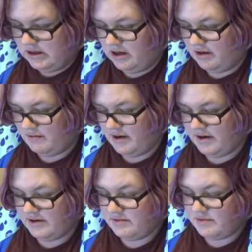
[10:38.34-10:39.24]
Alright,
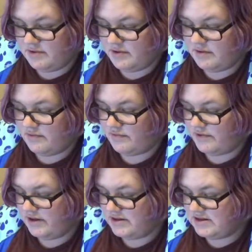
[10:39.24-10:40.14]
we'll go
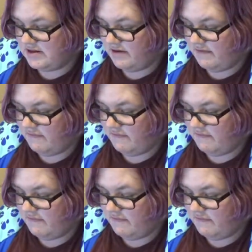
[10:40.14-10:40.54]
three to the